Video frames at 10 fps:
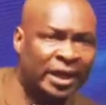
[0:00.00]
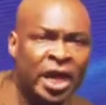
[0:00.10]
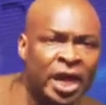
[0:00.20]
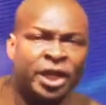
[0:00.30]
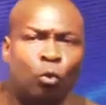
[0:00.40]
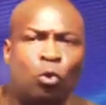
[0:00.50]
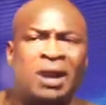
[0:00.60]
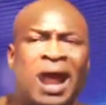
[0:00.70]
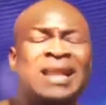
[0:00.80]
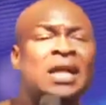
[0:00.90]
He would
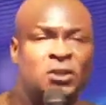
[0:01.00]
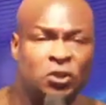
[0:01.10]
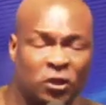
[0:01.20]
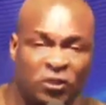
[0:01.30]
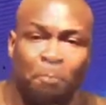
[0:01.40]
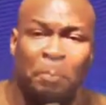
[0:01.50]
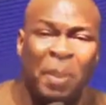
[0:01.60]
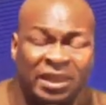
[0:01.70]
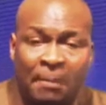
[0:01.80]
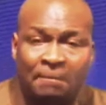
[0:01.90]
rather
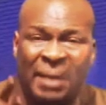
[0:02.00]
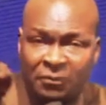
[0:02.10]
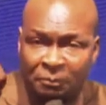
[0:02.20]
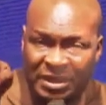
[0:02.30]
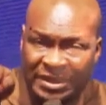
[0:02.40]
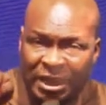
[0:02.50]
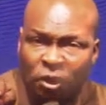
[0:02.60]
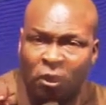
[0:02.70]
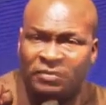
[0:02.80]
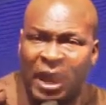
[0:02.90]
suspend the
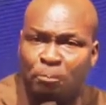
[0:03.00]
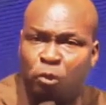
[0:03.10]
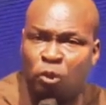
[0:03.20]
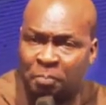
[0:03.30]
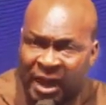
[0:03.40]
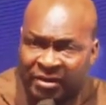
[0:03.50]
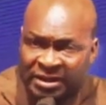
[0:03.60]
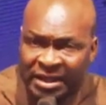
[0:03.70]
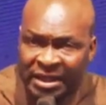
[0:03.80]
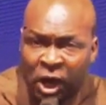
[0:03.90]
manifestation of that
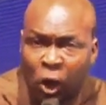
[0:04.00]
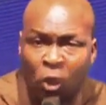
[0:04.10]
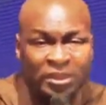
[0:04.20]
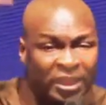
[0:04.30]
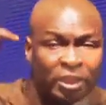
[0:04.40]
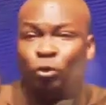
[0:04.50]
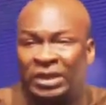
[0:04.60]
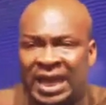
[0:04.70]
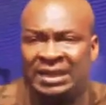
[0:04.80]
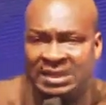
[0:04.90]
prosperity until you
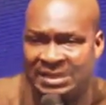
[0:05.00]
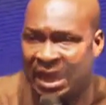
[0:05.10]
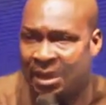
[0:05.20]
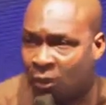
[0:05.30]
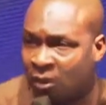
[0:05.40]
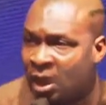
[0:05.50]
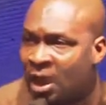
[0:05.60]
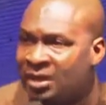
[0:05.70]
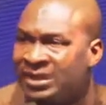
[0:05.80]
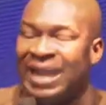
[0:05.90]
hear this sermon.
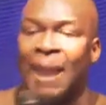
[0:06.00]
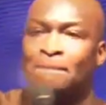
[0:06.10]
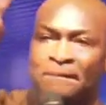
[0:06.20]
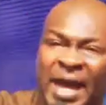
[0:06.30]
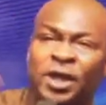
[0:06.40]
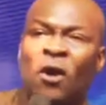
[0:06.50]
There are many of